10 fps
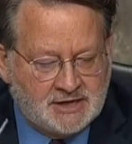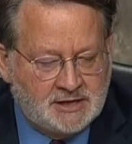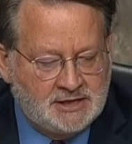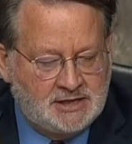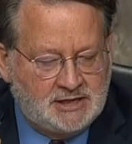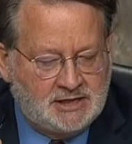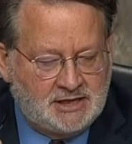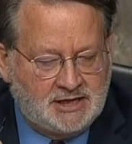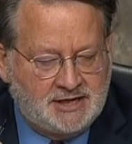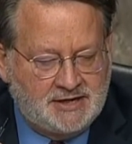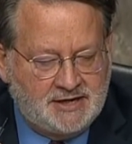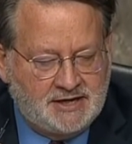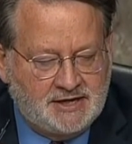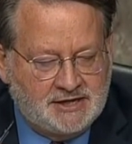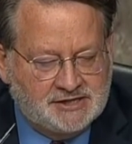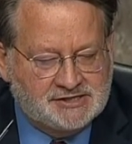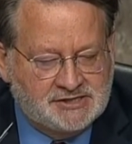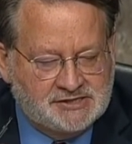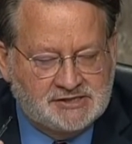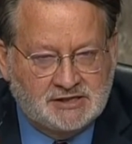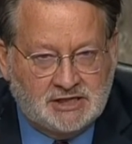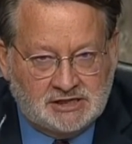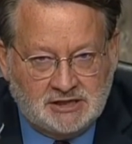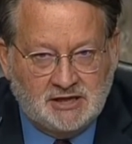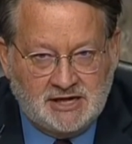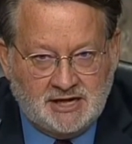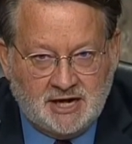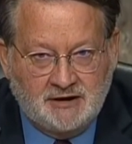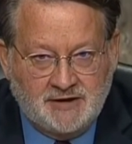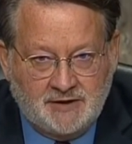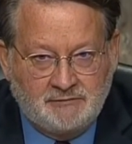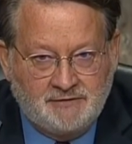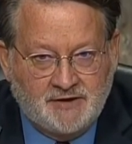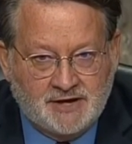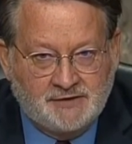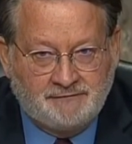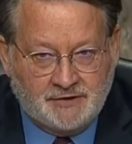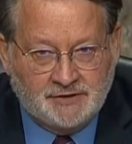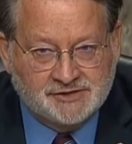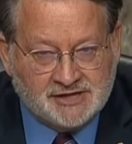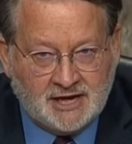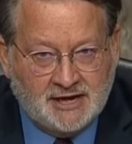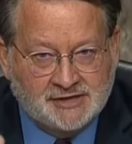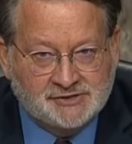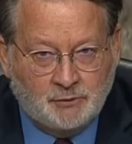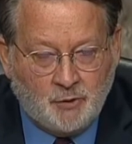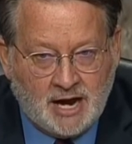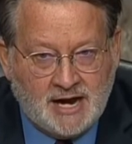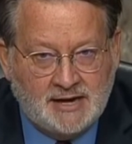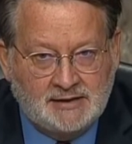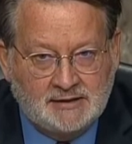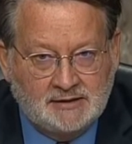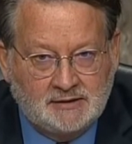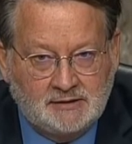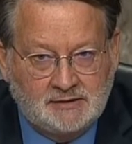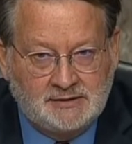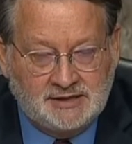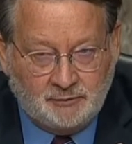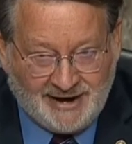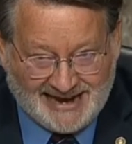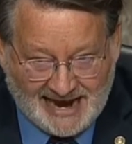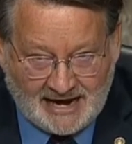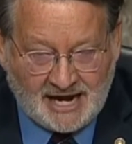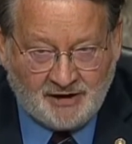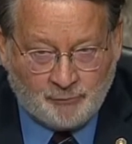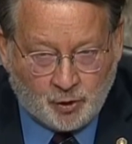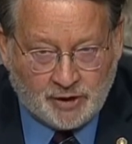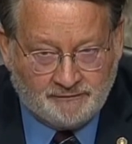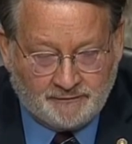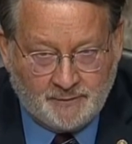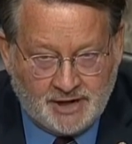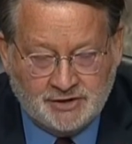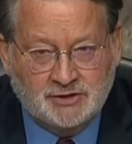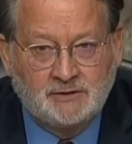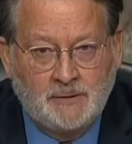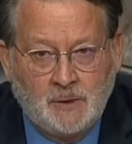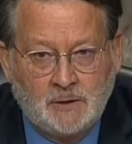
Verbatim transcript: Uh, uh, this is clearly an area that we've got to focus on as to why did we not have more information